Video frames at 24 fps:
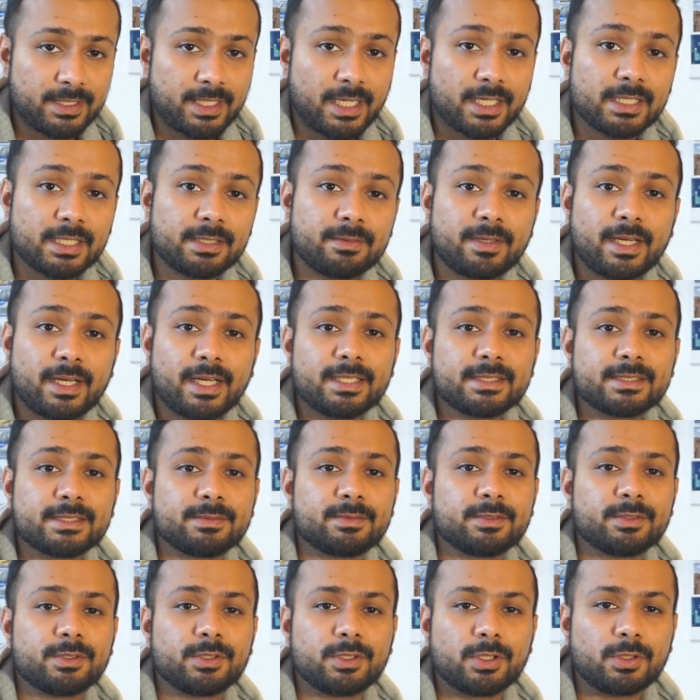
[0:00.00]
Otherwise, if
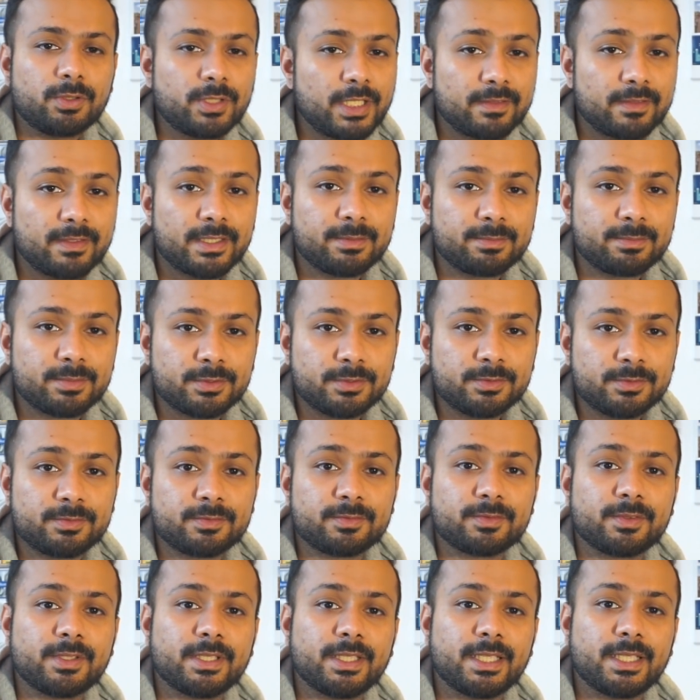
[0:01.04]
you don't have any
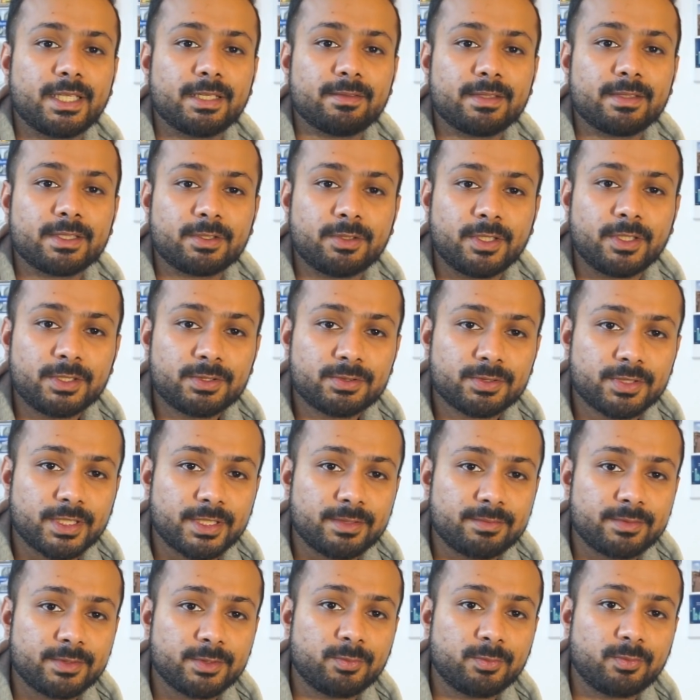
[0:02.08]
proof, they were going to give
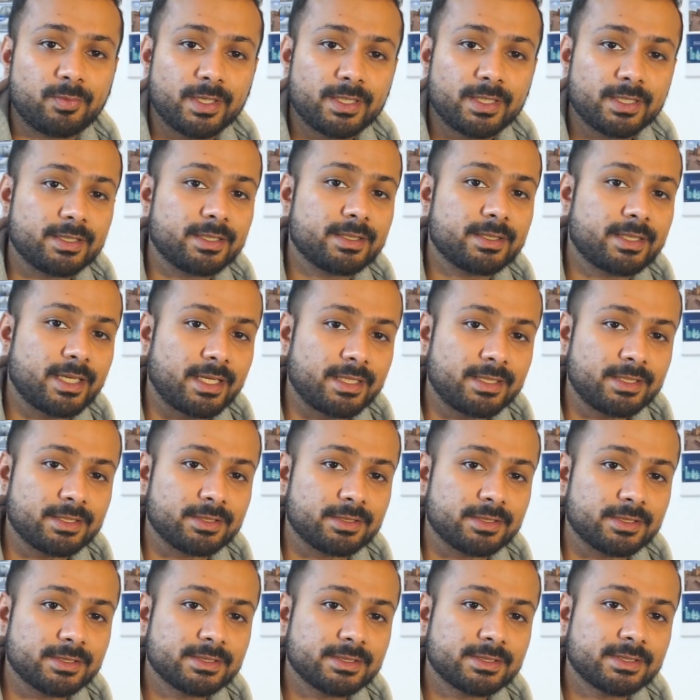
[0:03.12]
you 110
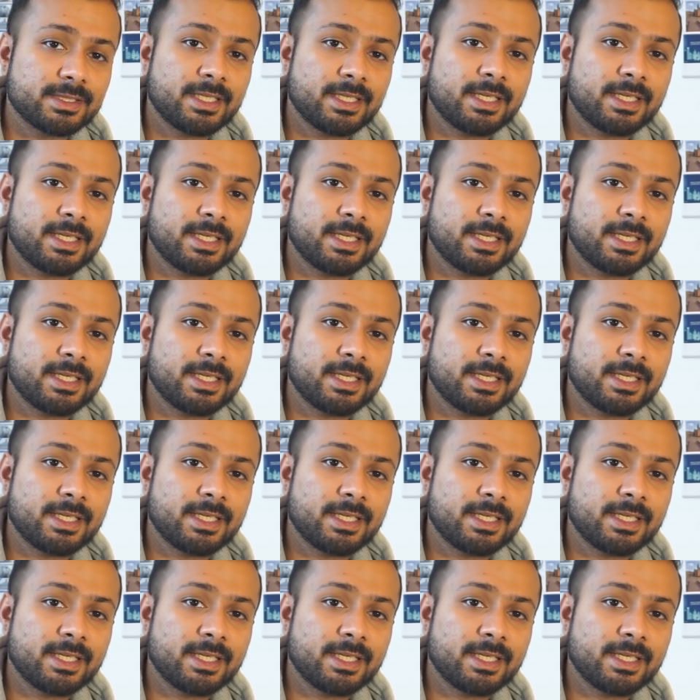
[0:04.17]
euros